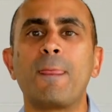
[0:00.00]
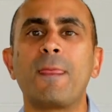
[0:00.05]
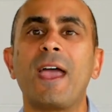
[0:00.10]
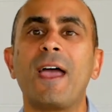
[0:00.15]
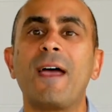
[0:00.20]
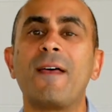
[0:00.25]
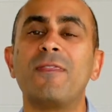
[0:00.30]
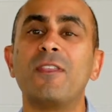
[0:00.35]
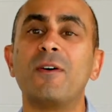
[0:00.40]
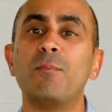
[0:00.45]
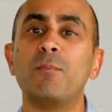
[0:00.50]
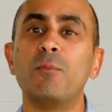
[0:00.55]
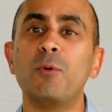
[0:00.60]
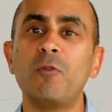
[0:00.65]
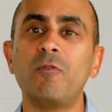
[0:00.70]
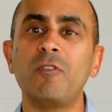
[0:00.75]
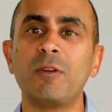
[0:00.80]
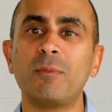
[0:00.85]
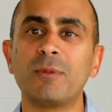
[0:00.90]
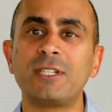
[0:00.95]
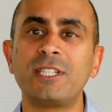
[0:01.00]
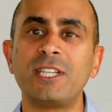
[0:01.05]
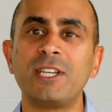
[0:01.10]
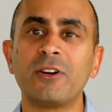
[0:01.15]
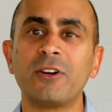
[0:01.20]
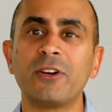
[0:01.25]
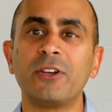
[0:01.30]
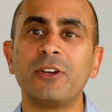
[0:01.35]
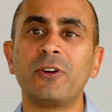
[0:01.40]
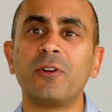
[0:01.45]
and the moving
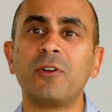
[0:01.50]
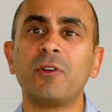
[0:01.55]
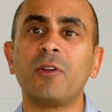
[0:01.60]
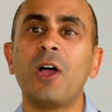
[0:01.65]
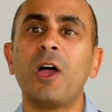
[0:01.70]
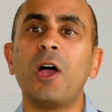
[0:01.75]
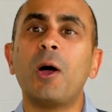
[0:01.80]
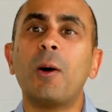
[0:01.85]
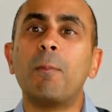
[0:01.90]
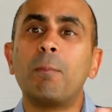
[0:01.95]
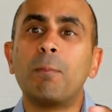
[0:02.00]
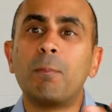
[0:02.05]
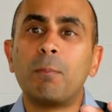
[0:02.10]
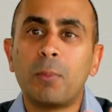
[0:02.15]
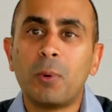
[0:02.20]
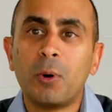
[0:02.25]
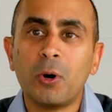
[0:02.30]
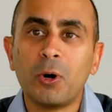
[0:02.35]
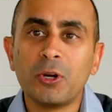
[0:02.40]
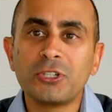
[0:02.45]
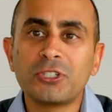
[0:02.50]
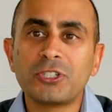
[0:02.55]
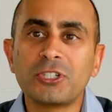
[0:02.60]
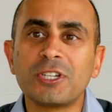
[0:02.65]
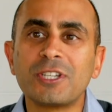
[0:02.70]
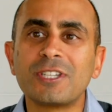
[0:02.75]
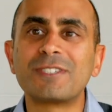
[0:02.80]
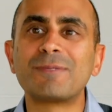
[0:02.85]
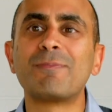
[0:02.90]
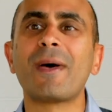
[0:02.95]
material
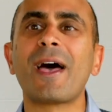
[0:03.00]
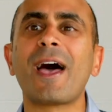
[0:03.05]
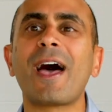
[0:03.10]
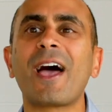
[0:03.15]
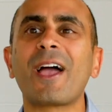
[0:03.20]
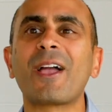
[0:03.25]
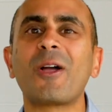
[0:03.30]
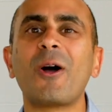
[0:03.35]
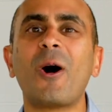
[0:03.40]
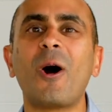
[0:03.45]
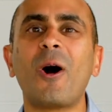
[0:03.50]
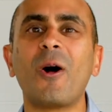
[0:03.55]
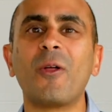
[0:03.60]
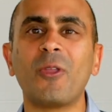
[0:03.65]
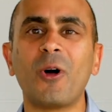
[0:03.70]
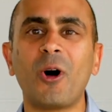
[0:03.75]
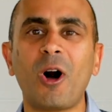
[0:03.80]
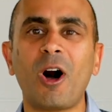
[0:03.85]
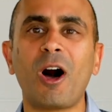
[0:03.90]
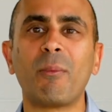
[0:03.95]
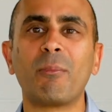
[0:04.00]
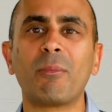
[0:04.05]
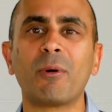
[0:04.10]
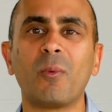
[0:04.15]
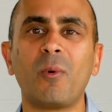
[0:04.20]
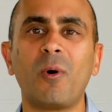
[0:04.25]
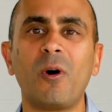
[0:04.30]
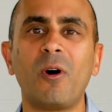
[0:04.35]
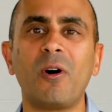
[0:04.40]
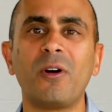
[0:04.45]
pushes back on the hopper
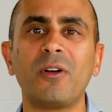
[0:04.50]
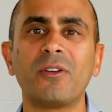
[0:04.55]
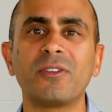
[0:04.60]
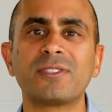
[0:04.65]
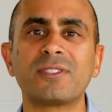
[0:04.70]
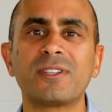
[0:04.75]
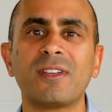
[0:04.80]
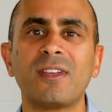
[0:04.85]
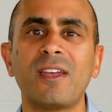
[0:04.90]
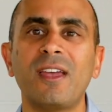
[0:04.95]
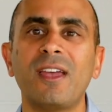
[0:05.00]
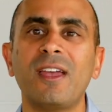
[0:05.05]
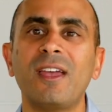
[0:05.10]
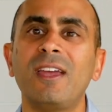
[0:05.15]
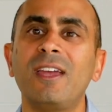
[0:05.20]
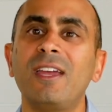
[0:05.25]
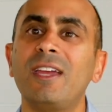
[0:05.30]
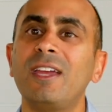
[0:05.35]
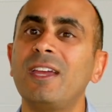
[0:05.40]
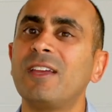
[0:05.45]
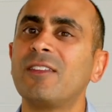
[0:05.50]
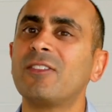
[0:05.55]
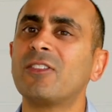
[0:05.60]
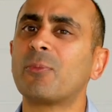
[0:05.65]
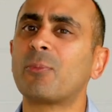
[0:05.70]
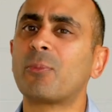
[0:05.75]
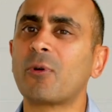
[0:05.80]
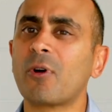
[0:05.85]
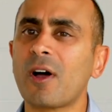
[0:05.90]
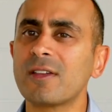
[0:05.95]
walls. In the
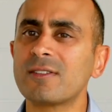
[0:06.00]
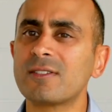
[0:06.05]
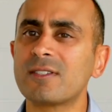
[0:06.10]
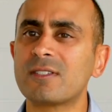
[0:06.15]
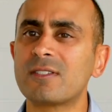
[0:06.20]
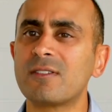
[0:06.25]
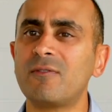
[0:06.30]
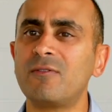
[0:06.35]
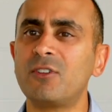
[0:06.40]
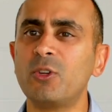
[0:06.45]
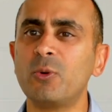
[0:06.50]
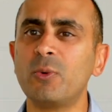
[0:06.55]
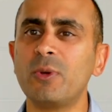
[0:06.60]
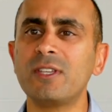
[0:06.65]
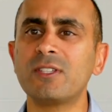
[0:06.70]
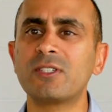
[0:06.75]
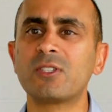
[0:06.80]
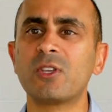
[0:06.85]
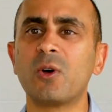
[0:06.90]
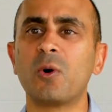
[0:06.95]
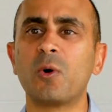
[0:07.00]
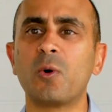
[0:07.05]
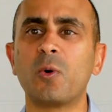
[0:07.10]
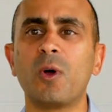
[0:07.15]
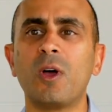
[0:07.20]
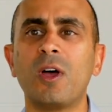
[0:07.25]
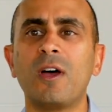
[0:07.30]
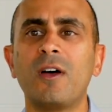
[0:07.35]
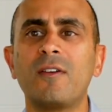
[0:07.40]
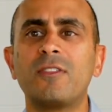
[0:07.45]
process of doing so,
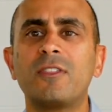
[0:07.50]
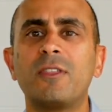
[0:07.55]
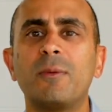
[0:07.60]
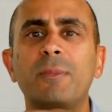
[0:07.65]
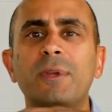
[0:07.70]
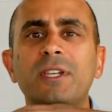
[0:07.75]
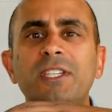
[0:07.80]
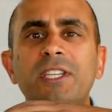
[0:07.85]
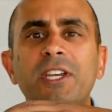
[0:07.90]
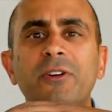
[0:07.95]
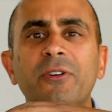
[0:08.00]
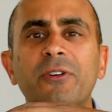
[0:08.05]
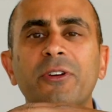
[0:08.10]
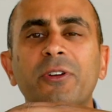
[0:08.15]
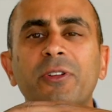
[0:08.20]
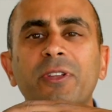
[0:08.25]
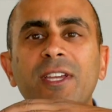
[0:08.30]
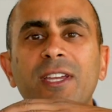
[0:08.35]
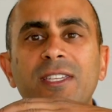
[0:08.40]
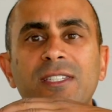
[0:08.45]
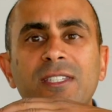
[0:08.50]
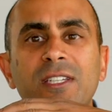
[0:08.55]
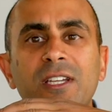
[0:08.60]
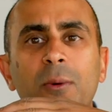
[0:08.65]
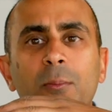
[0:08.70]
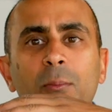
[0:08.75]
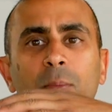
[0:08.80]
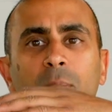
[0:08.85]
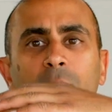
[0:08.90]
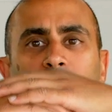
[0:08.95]
the material is
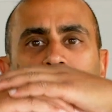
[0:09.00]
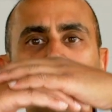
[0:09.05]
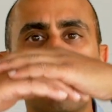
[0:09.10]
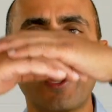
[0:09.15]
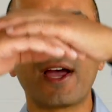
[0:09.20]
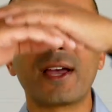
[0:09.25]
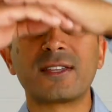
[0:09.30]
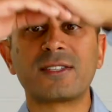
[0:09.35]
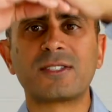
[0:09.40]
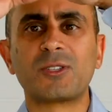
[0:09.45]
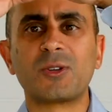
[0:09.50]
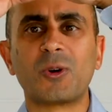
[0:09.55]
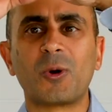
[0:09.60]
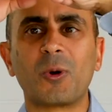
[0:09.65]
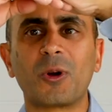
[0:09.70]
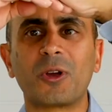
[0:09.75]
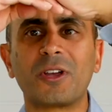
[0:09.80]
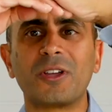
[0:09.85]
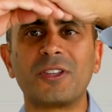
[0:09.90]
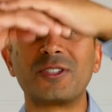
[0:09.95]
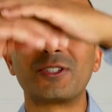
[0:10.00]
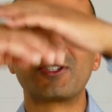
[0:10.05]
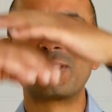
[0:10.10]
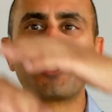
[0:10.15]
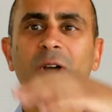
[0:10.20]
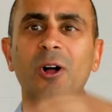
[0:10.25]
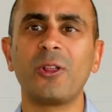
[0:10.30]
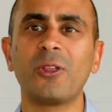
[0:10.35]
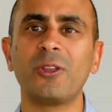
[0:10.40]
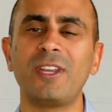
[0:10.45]
compressed or
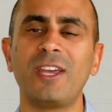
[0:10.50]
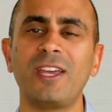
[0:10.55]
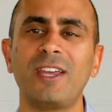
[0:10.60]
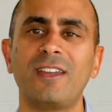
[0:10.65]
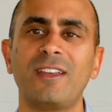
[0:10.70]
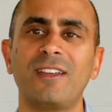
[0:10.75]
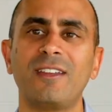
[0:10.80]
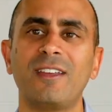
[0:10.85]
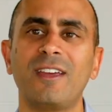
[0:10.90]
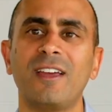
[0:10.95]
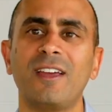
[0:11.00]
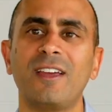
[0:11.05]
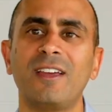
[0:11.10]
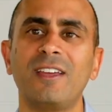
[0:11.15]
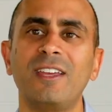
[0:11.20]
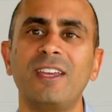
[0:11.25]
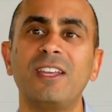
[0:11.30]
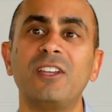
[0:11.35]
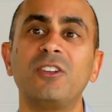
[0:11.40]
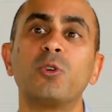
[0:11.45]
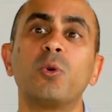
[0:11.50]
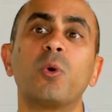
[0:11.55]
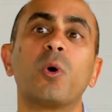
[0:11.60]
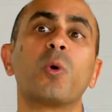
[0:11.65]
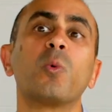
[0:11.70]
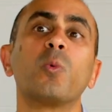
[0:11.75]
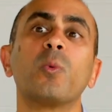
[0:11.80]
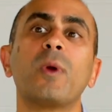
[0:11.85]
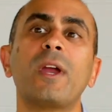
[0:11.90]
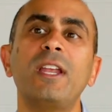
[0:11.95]
consolidated into
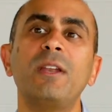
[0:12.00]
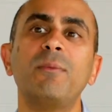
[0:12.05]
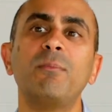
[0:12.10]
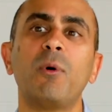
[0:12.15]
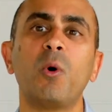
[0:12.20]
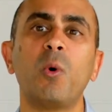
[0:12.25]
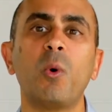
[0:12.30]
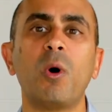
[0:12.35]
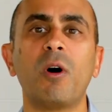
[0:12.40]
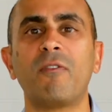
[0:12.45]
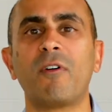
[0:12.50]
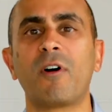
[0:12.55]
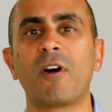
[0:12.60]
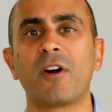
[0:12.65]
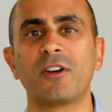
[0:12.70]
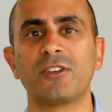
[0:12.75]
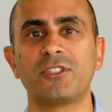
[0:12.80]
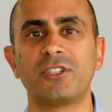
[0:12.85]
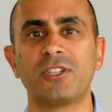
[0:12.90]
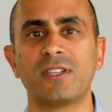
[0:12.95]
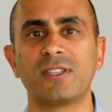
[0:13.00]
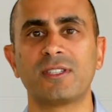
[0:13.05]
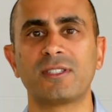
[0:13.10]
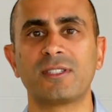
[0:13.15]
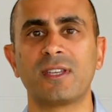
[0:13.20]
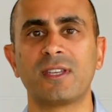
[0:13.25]
a rainbow of arches.